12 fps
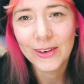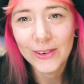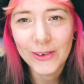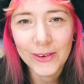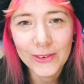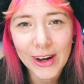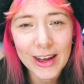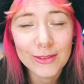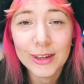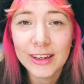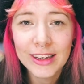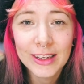or
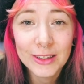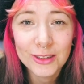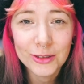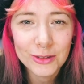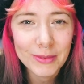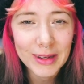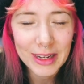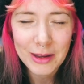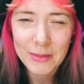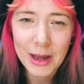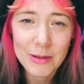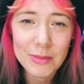whatever your familiar
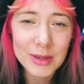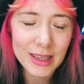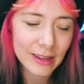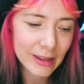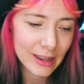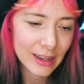might be.